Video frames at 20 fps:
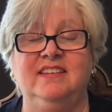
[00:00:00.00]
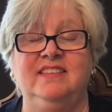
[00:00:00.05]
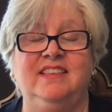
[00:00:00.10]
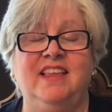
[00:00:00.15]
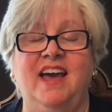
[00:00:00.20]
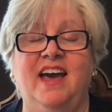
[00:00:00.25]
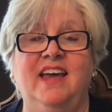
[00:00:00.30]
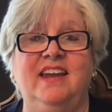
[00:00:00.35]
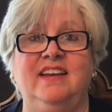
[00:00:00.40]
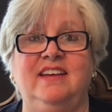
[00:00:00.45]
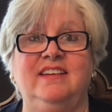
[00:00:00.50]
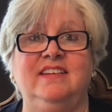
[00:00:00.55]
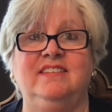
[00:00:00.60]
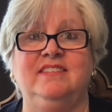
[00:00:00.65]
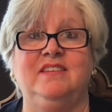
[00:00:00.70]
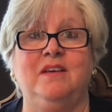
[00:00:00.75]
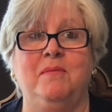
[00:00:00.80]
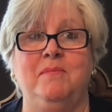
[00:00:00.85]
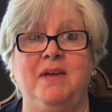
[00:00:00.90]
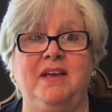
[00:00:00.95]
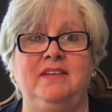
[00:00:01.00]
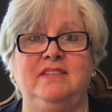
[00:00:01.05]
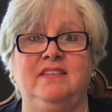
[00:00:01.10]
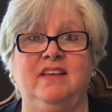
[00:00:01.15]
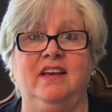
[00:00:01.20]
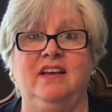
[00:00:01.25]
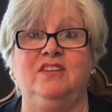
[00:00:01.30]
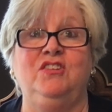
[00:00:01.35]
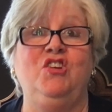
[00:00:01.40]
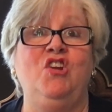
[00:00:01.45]
That is
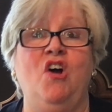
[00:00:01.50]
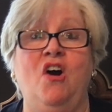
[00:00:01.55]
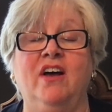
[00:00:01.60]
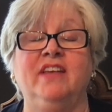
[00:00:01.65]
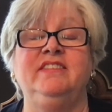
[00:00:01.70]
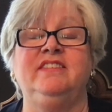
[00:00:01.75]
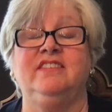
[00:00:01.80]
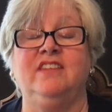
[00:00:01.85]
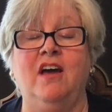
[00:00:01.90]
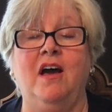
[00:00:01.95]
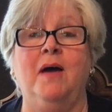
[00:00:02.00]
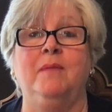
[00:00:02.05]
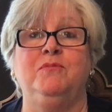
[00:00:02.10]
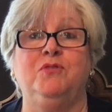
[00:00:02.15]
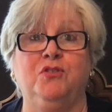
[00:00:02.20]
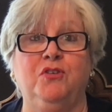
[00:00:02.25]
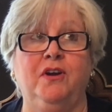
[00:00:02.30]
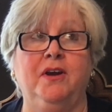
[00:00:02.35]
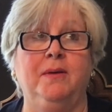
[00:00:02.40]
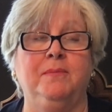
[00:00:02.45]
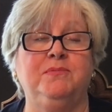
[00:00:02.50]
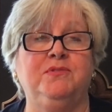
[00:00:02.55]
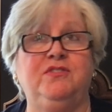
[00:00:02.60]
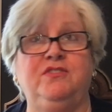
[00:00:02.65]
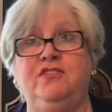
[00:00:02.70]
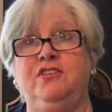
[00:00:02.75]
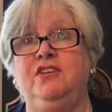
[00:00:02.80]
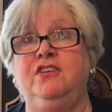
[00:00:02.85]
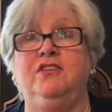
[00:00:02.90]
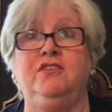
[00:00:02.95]
amazing. Non-stop trips
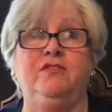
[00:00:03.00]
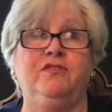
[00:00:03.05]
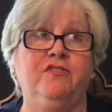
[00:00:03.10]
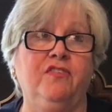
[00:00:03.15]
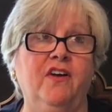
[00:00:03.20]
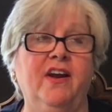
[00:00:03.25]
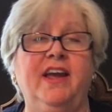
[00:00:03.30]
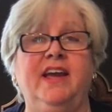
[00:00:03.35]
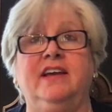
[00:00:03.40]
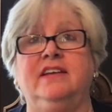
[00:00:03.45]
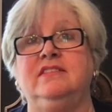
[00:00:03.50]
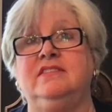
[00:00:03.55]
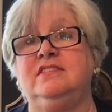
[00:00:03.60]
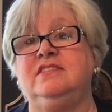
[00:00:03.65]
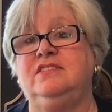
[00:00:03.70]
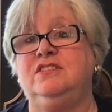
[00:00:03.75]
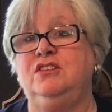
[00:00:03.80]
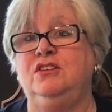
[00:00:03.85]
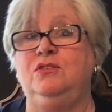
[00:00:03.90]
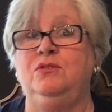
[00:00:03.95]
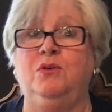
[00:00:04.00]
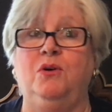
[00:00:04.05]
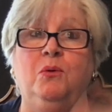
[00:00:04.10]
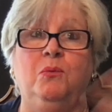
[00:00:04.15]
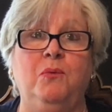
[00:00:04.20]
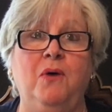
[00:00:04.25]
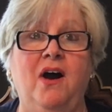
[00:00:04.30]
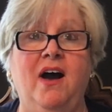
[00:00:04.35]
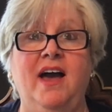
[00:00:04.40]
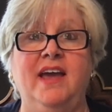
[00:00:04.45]
to France, to
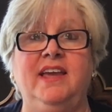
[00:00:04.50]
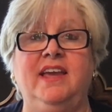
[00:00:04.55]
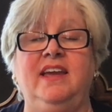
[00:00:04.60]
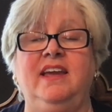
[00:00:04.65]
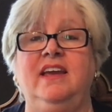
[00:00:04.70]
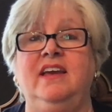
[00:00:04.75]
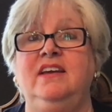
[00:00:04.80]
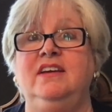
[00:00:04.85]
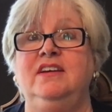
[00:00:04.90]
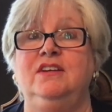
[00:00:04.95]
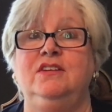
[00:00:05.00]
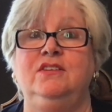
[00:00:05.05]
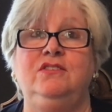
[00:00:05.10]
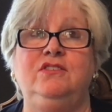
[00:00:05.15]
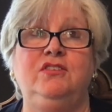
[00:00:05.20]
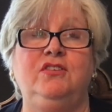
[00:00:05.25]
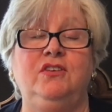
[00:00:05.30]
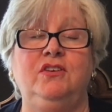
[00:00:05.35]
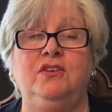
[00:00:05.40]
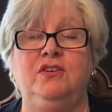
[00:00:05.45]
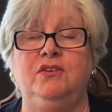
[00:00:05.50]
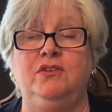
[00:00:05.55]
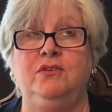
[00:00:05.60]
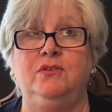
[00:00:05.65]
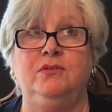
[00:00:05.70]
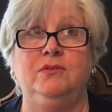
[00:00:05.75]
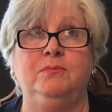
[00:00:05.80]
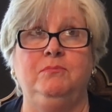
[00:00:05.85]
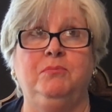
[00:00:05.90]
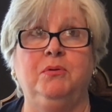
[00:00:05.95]
Hawaii,
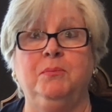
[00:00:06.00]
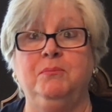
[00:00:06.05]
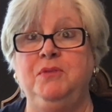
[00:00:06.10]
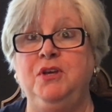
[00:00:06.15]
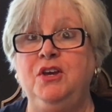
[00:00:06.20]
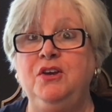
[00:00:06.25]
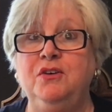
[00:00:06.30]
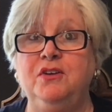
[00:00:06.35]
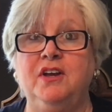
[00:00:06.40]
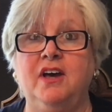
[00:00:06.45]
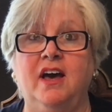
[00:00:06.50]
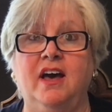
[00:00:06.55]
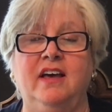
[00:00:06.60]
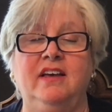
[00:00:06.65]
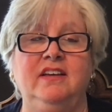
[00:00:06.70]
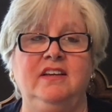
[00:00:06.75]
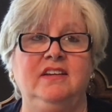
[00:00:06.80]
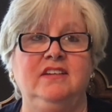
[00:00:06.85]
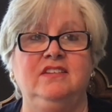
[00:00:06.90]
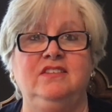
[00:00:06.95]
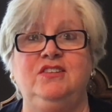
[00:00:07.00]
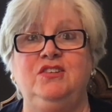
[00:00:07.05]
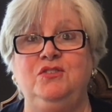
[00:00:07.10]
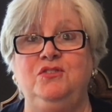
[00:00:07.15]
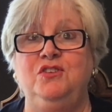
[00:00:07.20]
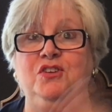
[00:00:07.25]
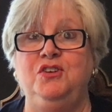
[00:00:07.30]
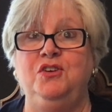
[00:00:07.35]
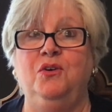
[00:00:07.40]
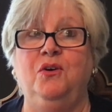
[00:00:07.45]
to Bermuda, to
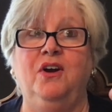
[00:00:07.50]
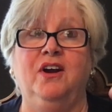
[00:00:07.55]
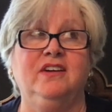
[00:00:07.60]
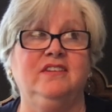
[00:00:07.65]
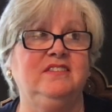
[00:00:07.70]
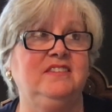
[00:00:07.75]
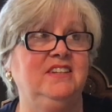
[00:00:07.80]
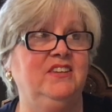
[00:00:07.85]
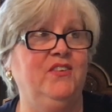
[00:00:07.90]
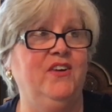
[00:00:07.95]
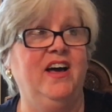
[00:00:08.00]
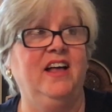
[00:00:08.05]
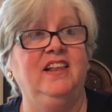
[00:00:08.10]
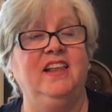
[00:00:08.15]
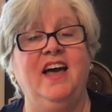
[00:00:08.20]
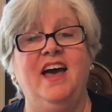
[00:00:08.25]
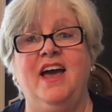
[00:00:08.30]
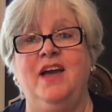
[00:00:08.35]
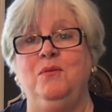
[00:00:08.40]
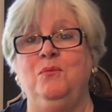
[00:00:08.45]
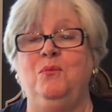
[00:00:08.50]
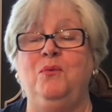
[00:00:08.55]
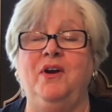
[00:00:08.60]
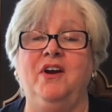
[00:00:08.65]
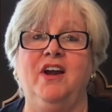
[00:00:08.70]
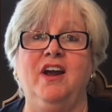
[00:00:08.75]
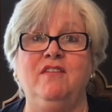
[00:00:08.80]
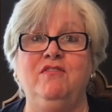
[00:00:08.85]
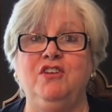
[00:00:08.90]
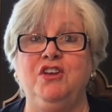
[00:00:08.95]
New York, to LA,
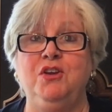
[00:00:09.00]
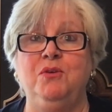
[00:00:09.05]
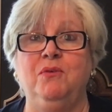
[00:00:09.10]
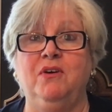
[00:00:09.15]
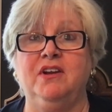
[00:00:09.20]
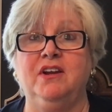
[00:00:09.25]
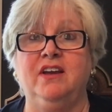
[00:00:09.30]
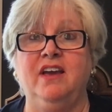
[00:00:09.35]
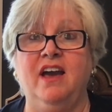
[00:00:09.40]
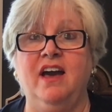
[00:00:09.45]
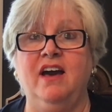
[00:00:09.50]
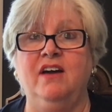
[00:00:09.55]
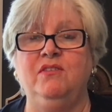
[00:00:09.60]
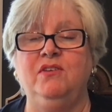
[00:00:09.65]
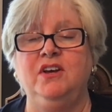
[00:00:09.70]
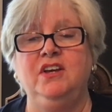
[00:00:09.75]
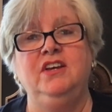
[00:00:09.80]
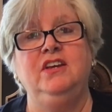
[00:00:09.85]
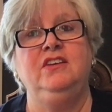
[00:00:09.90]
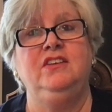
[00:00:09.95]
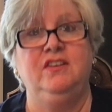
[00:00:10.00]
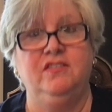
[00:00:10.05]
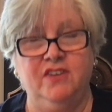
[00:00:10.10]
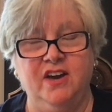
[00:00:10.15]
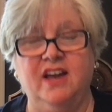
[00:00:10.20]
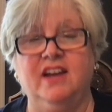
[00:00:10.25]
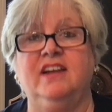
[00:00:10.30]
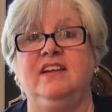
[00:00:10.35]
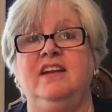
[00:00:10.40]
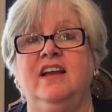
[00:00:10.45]
wherever you want to go, you've
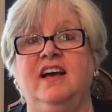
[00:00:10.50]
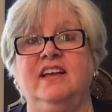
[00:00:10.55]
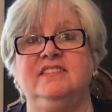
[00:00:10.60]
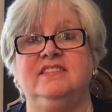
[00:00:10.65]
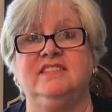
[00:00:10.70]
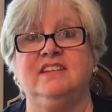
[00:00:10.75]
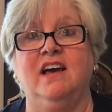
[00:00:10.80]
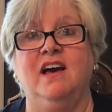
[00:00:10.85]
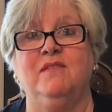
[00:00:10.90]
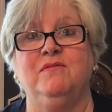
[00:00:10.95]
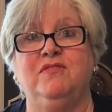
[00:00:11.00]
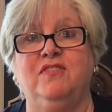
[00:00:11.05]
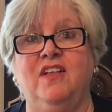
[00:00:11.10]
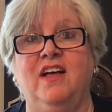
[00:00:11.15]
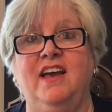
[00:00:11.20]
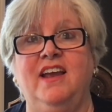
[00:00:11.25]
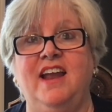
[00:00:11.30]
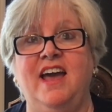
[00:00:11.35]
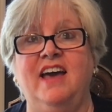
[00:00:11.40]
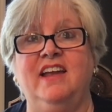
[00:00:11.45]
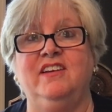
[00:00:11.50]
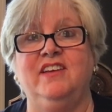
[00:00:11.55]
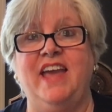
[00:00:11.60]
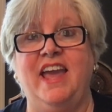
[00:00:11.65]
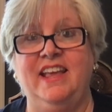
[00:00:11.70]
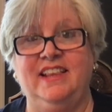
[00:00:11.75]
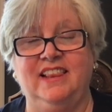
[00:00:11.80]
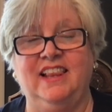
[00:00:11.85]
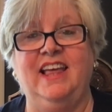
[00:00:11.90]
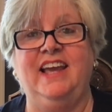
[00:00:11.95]
got a non-stop flight out of
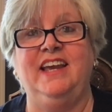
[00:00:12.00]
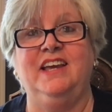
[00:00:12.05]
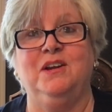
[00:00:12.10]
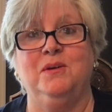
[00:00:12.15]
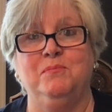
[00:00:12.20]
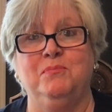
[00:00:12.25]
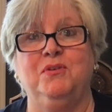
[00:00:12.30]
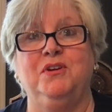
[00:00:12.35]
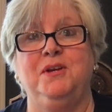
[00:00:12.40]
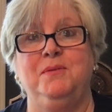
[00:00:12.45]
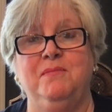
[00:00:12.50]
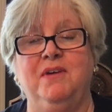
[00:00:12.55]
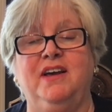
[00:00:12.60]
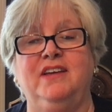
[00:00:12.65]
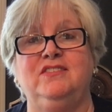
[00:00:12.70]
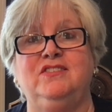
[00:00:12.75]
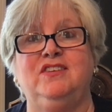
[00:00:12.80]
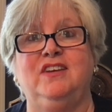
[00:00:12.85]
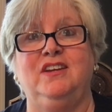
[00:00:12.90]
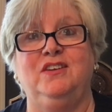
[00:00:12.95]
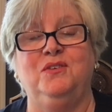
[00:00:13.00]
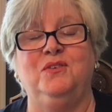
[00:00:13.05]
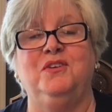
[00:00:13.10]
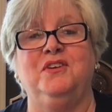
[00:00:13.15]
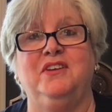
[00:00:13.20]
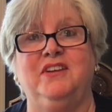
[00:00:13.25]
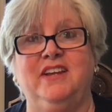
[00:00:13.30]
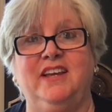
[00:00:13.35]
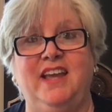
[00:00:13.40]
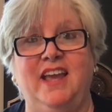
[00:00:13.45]
Atlanta pretty much in
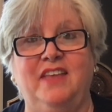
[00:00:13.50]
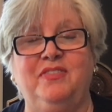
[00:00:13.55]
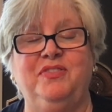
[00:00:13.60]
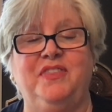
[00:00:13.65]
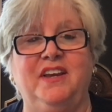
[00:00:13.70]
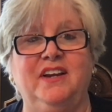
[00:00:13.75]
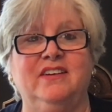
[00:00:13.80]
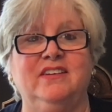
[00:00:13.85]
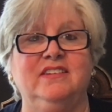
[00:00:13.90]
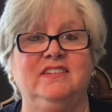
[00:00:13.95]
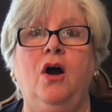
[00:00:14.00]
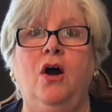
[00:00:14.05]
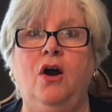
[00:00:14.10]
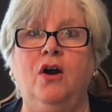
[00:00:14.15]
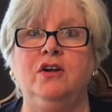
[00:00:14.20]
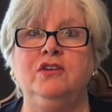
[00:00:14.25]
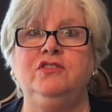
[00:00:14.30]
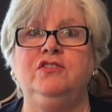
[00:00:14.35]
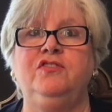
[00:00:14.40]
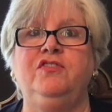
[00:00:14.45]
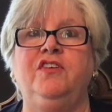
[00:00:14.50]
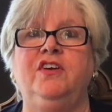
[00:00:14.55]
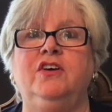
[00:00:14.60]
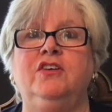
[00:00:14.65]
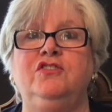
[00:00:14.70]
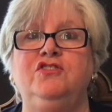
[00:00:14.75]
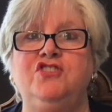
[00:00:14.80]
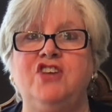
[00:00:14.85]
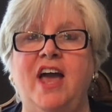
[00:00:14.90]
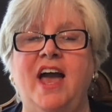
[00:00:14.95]
order to get there.
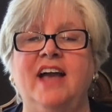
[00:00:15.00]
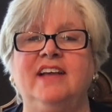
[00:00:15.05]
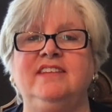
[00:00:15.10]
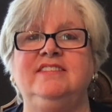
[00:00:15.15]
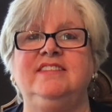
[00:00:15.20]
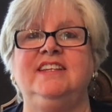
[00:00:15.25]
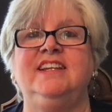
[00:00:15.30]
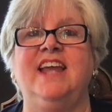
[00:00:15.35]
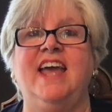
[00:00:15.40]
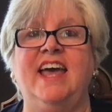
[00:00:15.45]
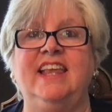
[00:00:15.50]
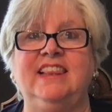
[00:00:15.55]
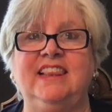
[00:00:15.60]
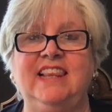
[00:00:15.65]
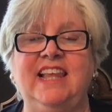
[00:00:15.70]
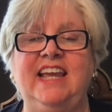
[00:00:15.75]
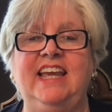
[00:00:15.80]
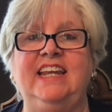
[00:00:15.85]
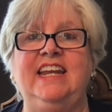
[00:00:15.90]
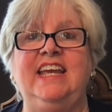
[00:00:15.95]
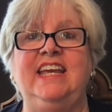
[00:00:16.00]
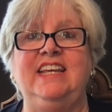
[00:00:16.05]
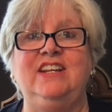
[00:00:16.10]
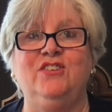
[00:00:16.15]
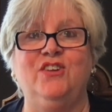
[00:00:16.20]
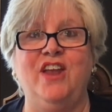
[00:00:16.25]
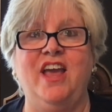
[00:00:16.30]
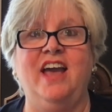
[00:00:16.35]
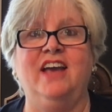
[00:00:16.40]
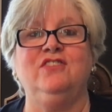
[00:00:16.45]
Hartsfield-Jackson Atlanta
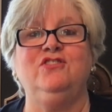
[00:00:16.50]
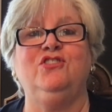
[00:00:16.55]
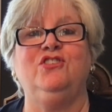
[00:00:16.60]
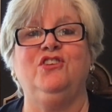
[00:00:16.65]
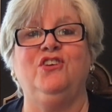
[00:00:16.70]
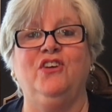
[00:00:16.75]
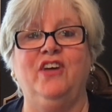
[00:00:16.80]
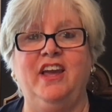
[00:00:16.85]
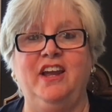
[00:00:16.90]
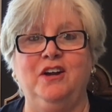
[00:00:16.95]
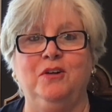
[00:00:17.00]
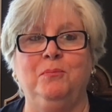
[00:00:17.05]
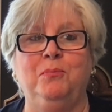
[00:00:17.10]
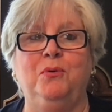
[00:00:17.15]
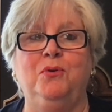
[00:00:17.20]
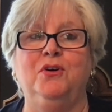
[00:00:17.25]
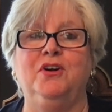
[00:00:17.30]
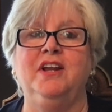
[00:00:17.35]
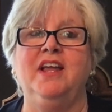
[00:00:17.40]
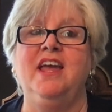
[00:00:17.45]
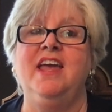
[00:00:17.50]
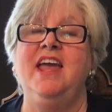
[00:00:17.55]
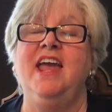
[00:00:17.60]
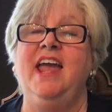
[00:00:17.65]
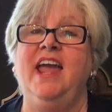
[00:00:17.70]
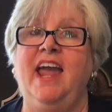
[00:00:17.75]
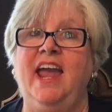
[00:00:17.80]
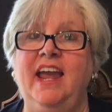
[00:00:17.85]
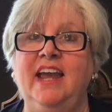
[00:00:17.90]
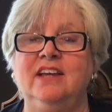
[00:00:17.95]
International Airport
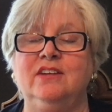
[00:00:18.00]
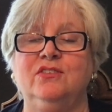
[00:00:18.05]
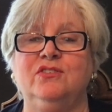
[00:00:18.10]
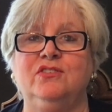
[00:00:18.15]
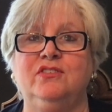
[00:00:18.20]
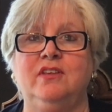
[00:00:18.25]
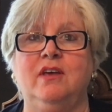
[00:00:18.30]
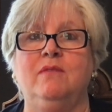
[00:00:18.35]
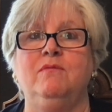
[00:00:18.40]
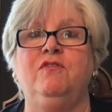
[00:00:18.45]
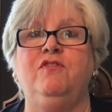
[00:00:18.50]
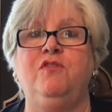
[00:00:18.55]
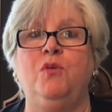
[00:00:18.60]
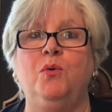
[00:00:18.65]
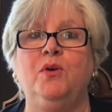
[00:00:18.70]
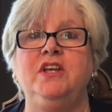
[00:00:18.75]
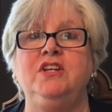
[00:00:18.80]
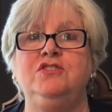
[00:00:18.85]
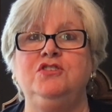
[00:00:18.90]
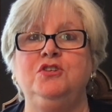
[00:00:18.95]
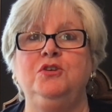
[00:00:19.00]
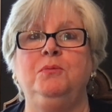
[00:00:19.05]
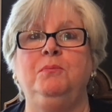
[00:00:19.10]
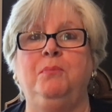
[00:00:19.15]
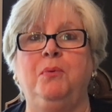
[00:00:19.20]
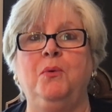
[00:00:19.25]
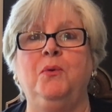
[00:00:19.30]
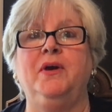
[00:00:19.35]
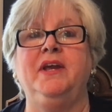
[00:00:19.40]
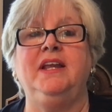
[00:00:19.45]
handles some
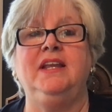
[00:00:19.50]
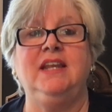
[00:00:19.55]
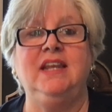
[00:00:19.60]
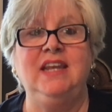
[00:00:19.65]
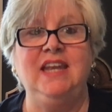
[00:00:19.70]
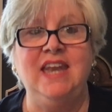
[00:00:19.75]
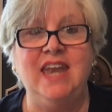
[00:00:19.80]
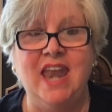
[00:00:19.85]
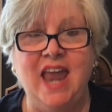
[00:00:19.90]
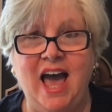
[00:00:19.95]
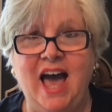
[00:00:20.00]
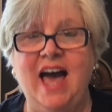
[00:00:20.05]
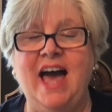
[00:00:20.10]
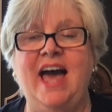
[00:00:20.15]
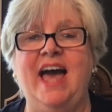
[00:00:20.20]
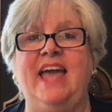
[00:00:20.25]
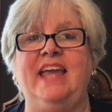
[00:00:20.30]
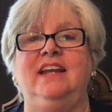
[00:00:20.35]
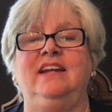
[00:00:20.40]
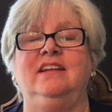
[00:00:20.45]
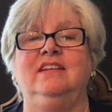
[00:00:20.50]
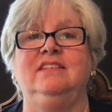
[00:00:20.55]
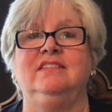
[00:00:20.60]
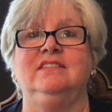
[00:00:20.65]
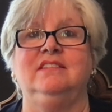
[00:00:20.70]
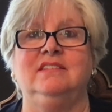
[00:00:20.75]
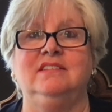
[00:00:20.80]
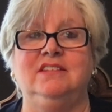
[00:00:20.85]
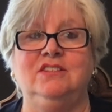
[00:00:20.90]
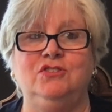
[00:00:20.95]

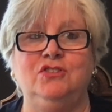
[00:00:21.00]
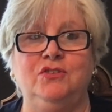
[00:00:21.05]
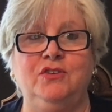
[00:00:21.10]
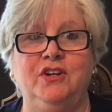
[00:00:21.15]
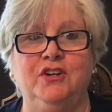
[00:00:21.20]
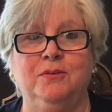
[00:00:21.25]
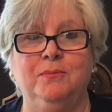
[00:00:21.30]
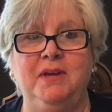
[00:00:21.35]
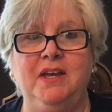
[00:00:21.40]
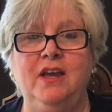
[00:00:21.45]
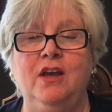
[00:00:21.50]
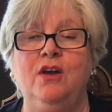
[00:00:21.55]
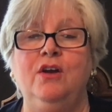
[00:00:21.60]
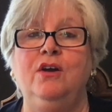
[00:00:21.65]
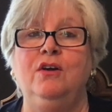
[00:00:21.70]
42.9, did you hear me?